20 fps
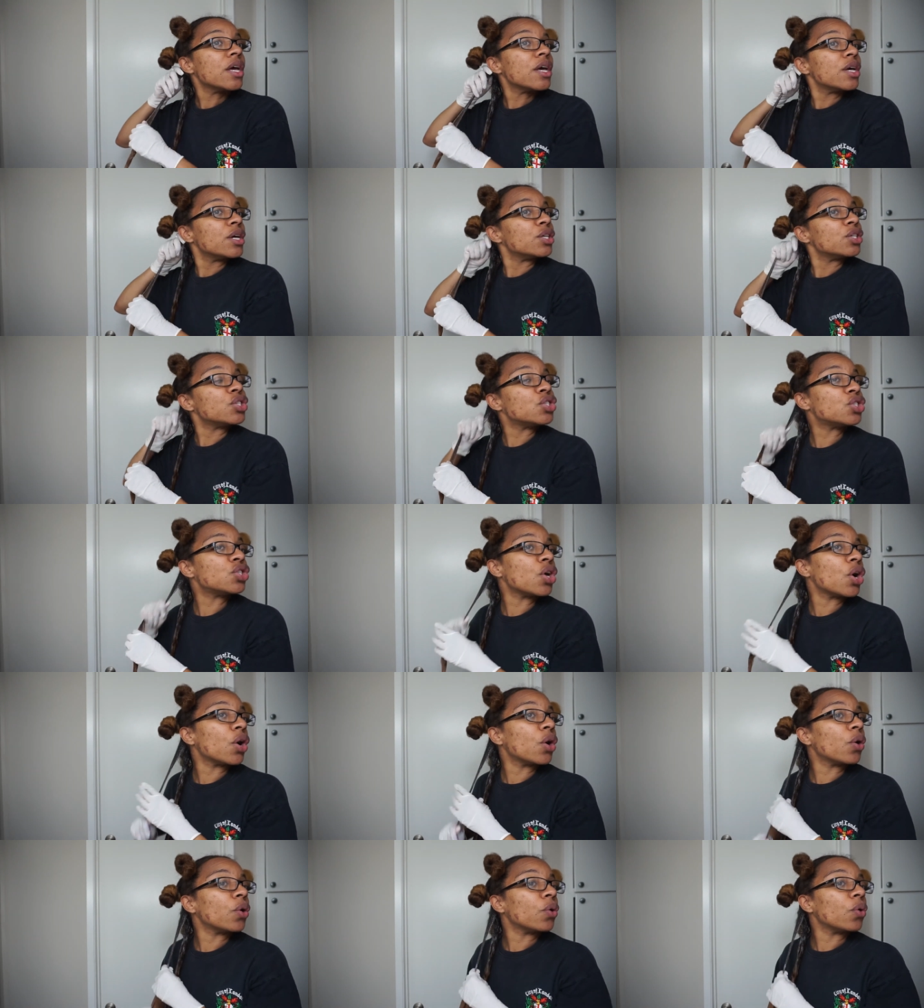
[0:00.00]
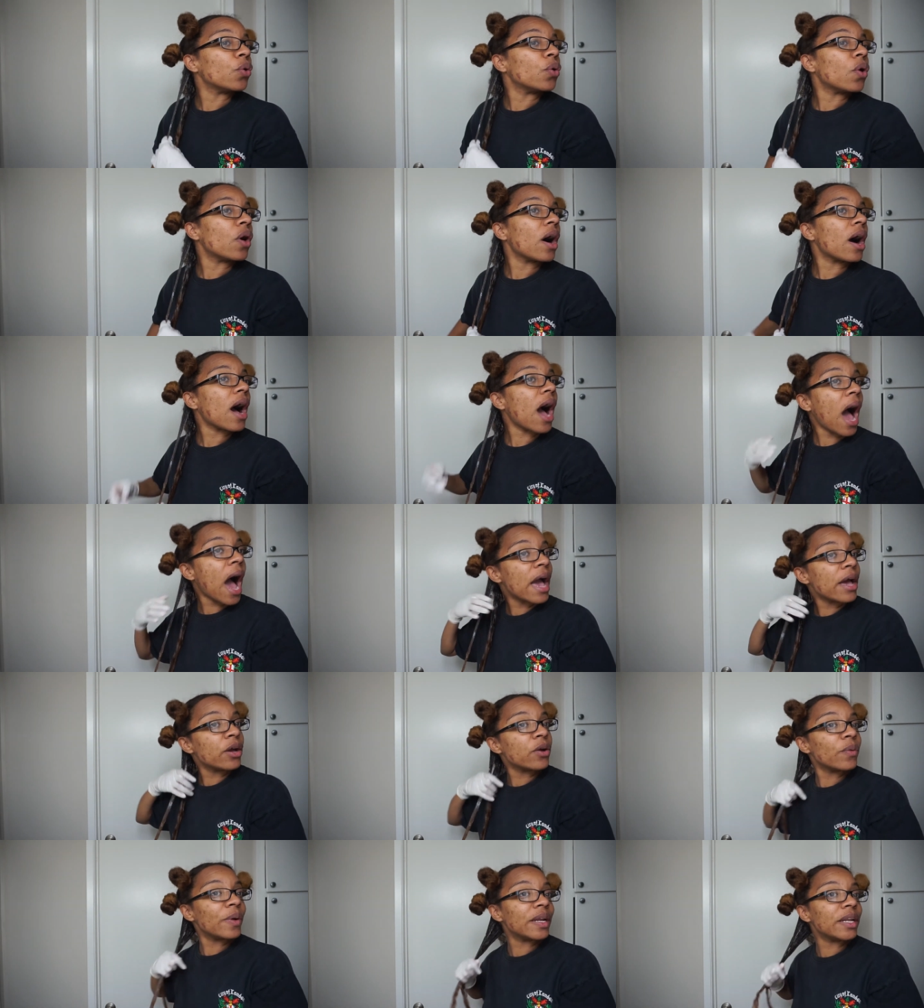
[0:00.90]
So I
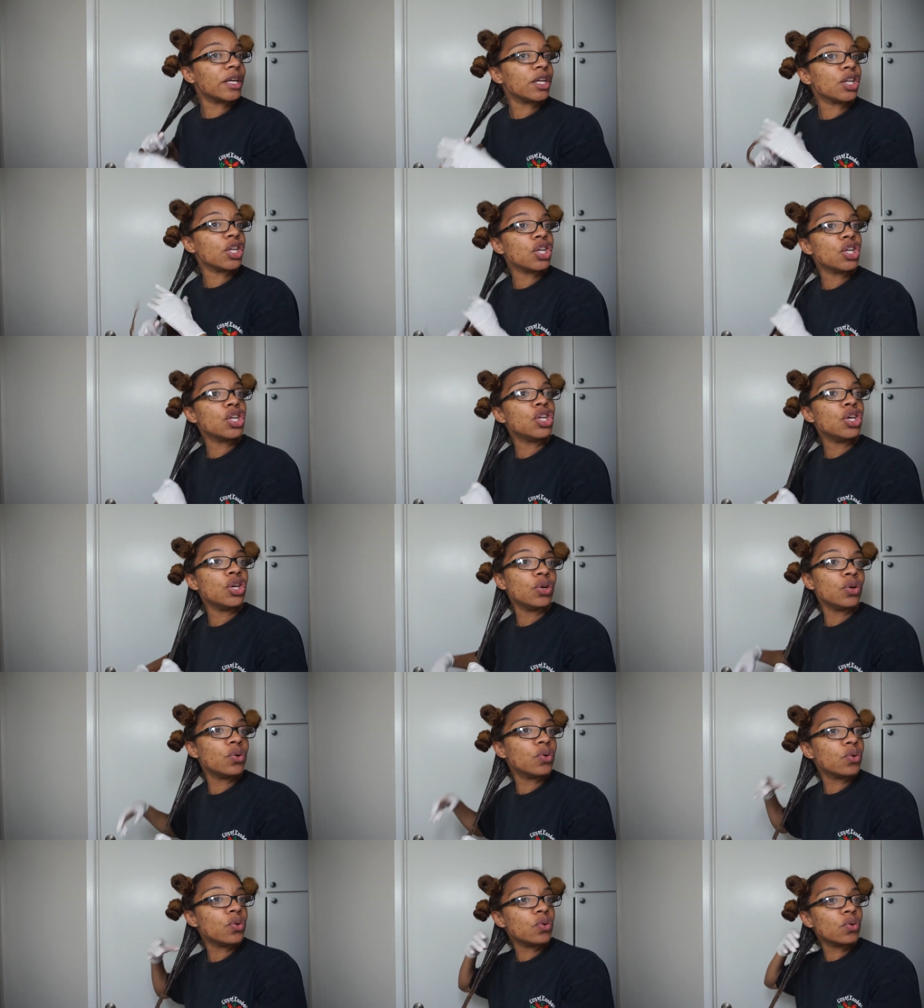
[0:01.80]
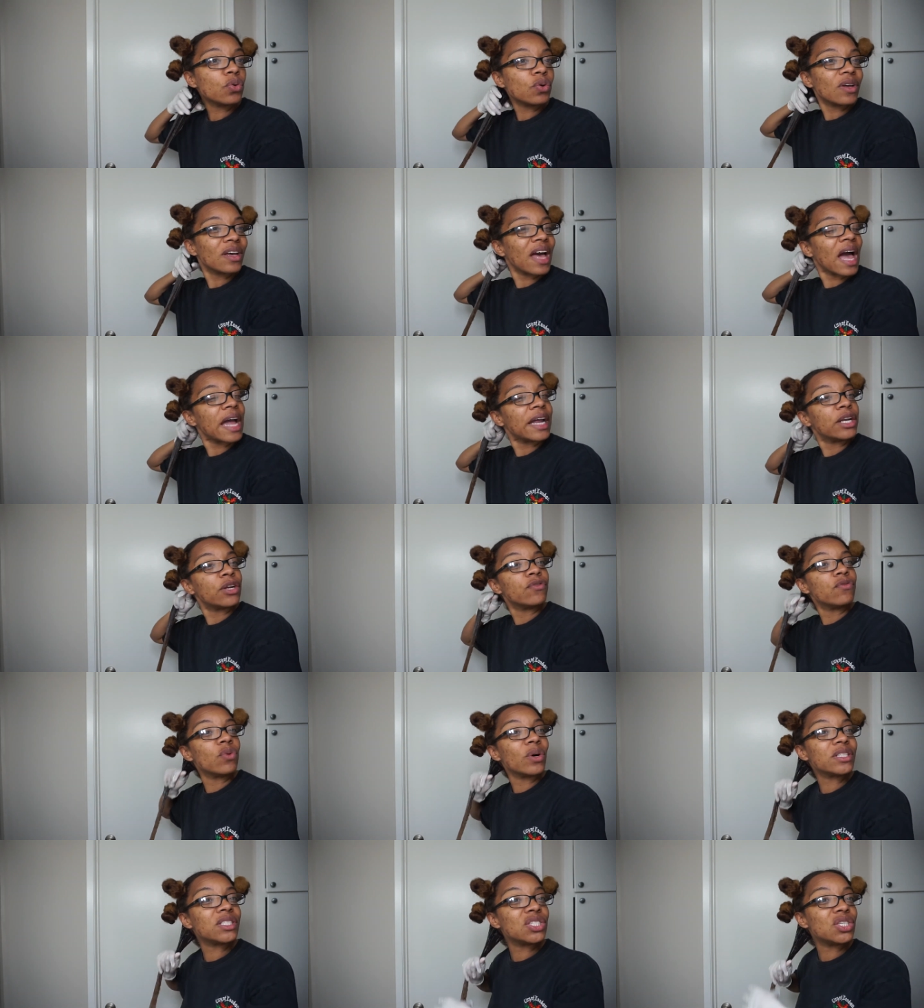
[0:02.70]
already knew kind of
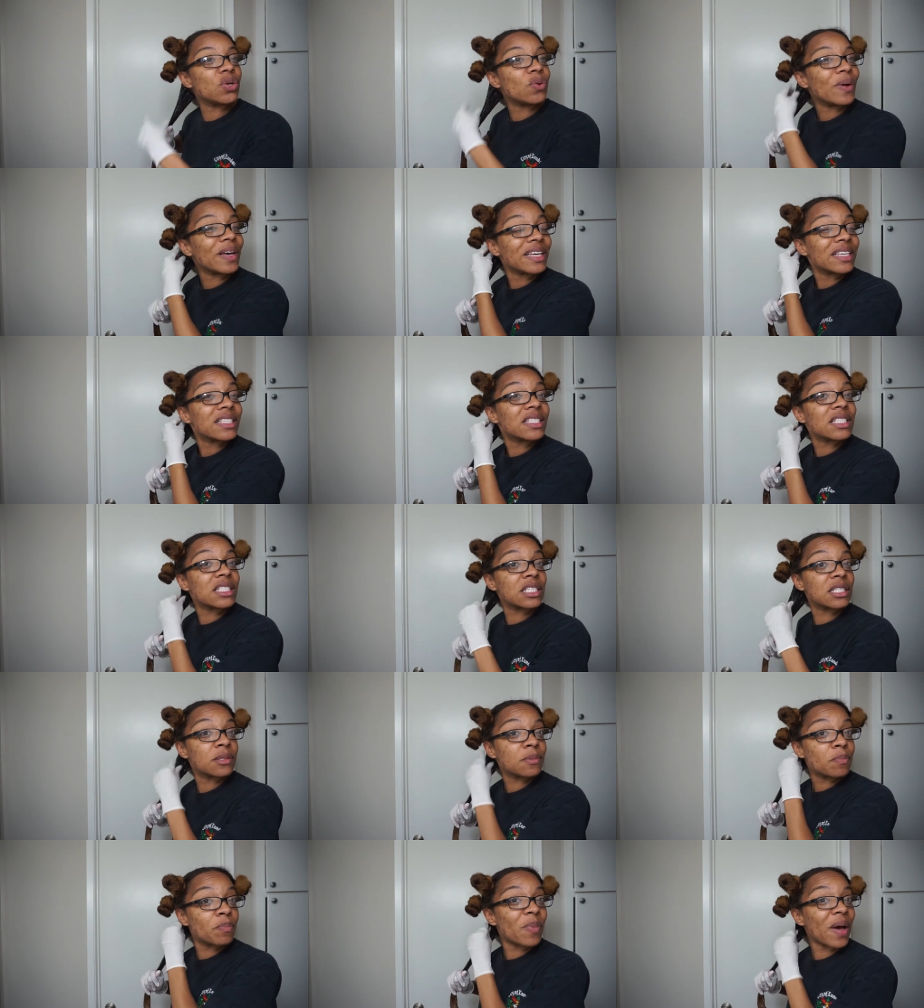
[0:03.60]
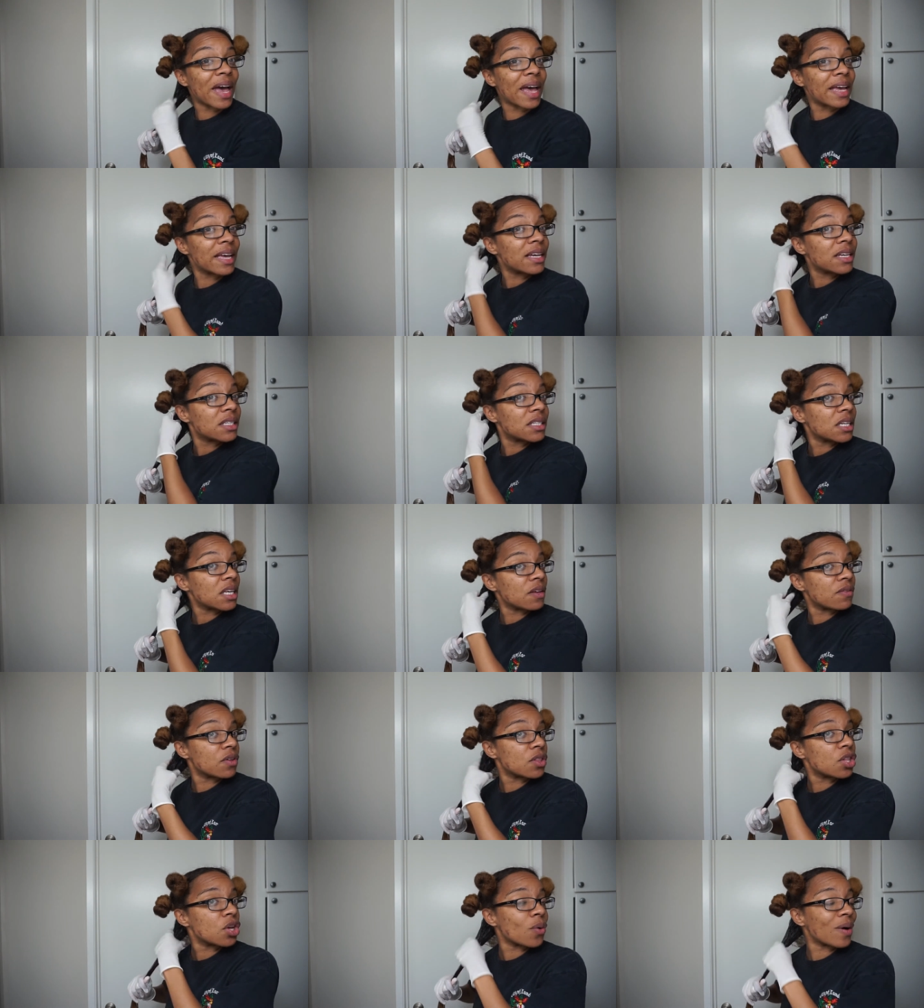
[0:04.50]
what to expect,
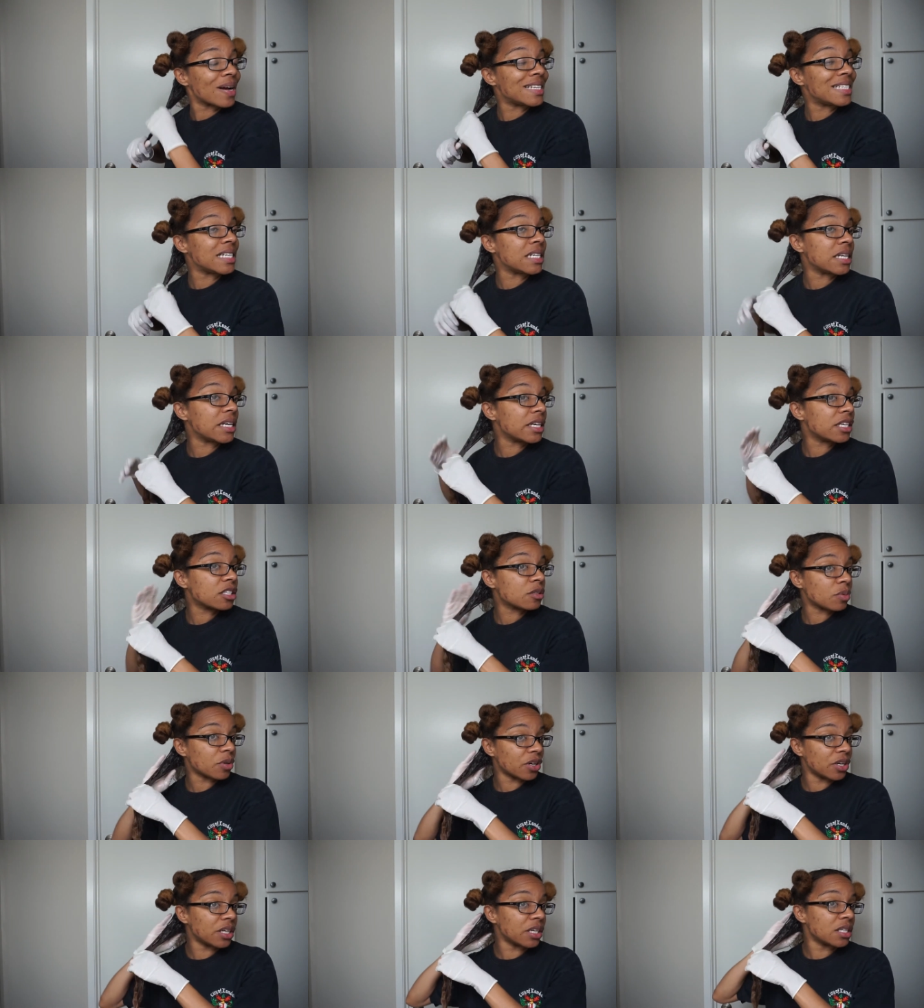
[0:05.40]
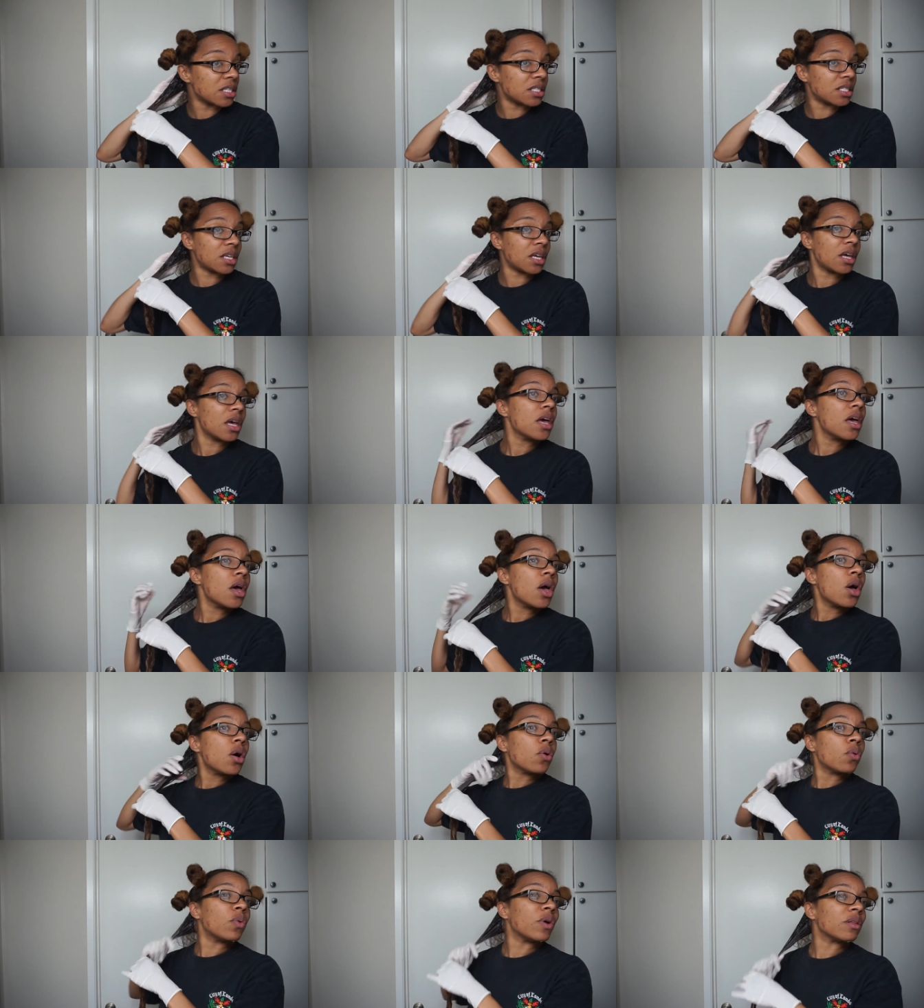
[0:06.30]
even though I didn't experience it
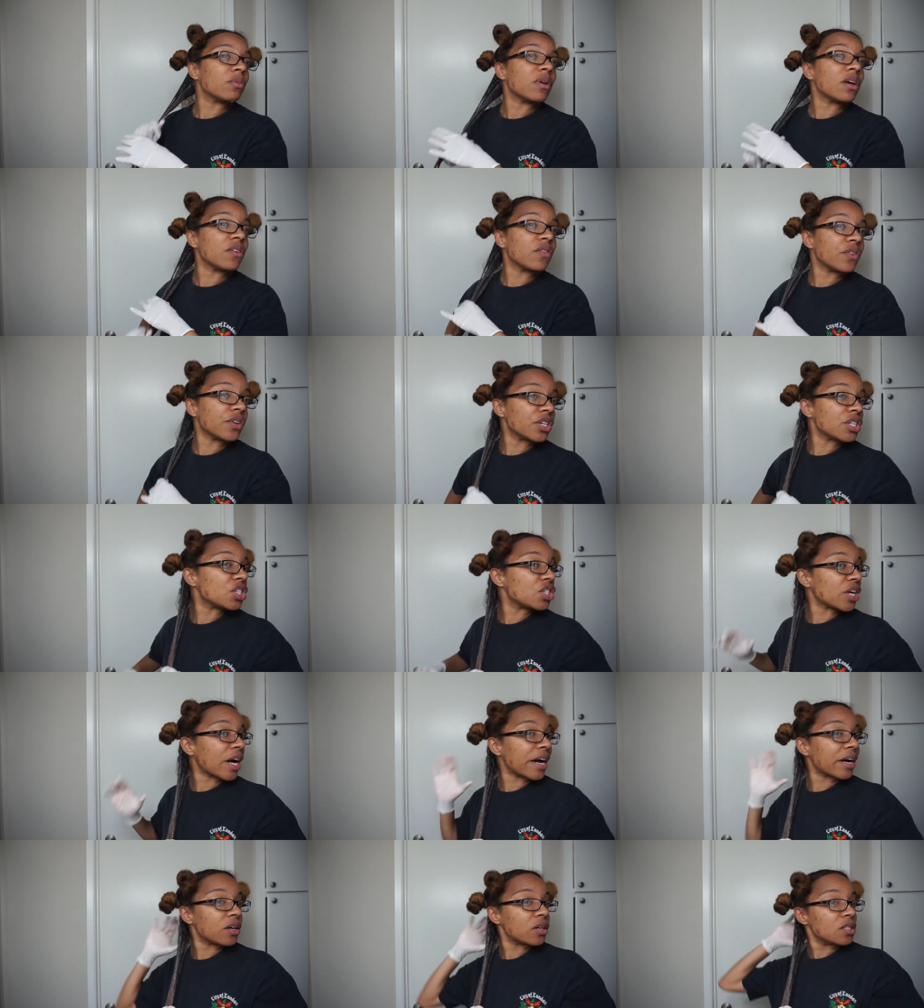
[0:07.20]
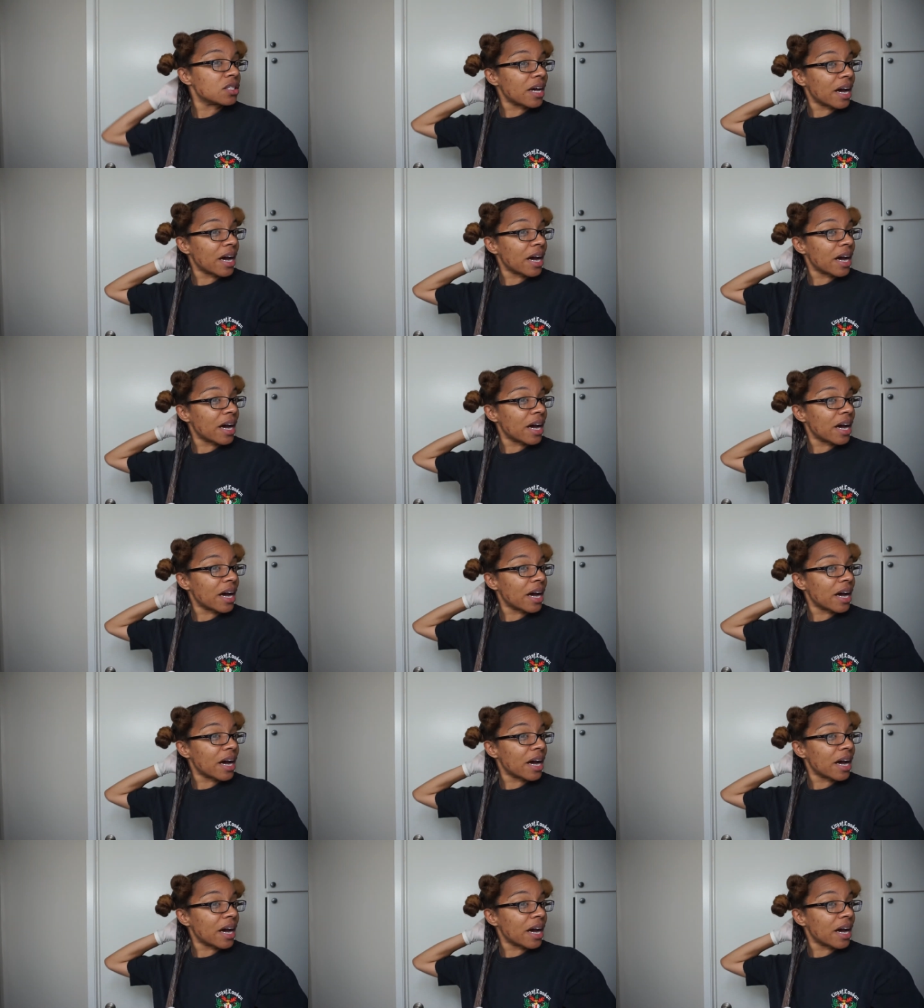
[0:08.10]
with my first child.